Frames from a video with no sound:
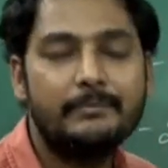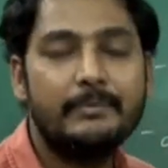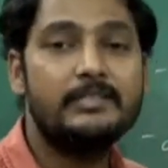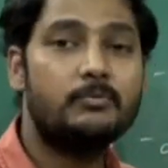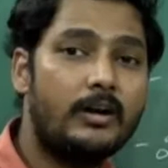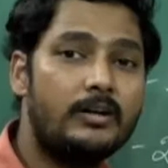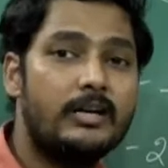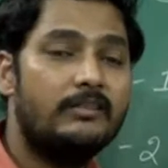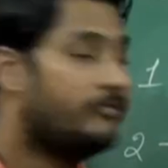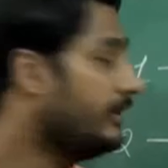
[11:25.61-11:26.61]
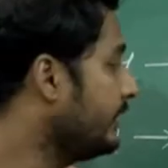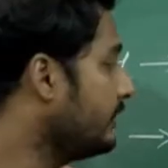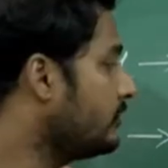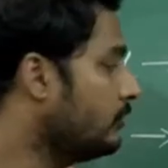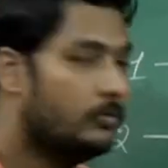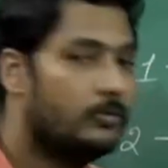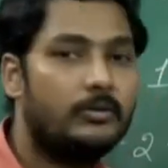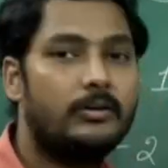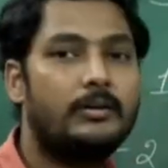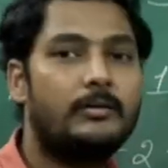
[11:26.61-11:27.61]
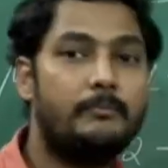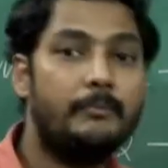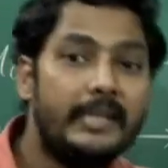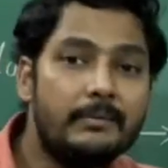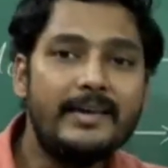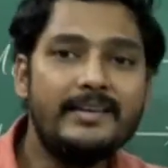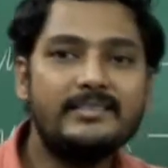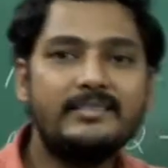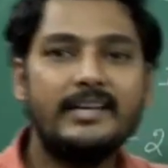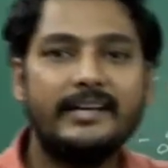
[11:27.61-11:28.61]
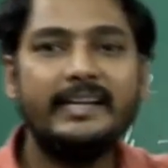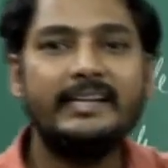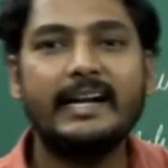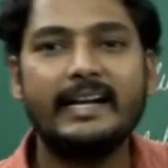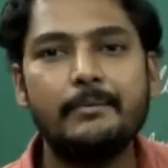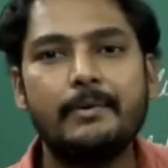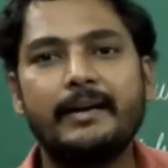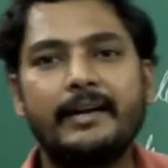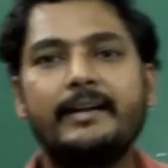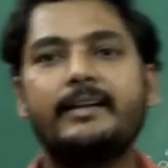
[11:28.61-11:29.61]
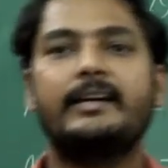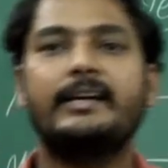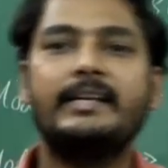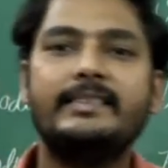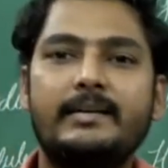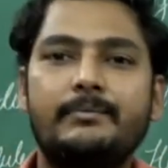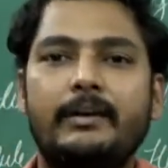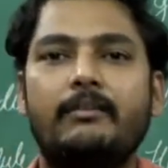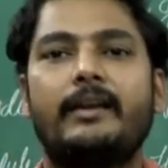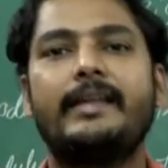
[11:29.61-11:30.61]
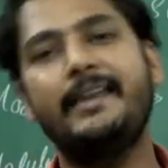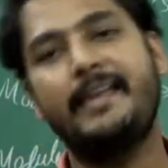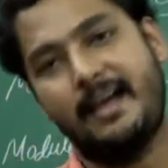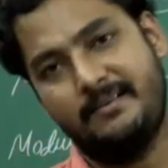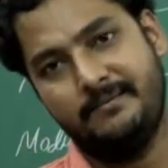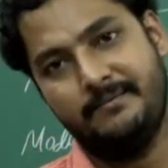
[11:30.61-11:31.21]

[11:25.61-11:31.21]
That means what? We need to minimize the heat get liberated in that particular area.